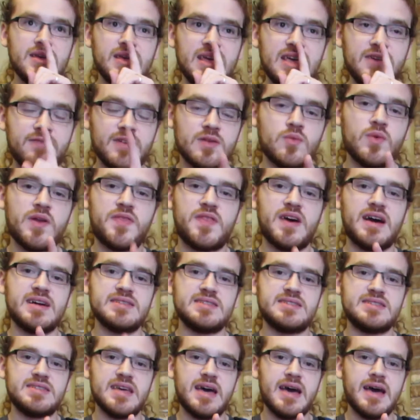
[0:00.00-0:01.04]
even with
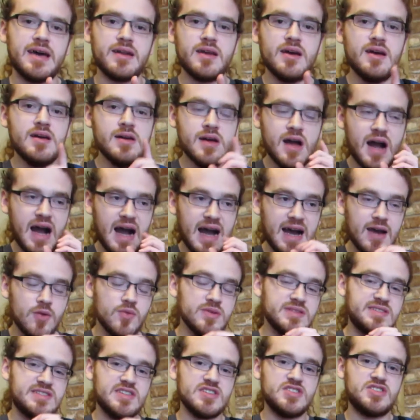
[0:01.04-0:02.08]
that said, I
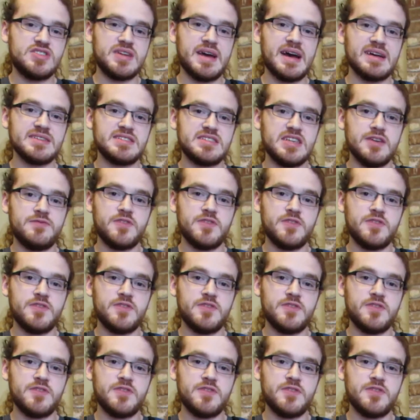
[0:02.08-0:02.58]
would suggest,